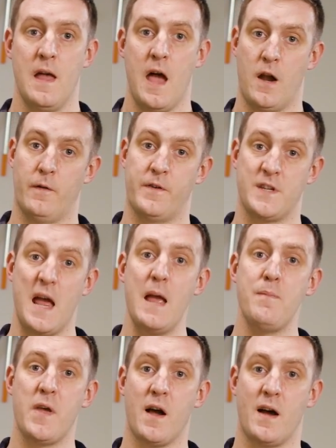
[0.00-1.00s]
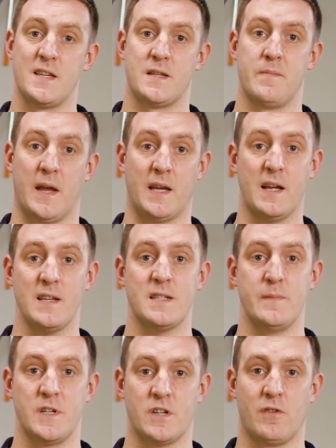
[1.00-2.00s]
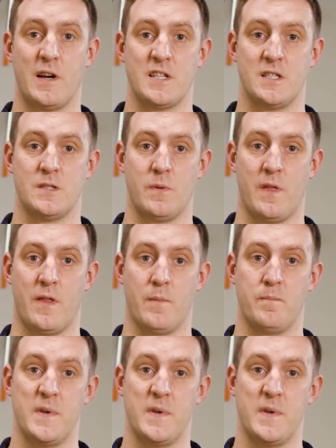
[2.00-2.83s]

and offers APIs to make custom integrations with other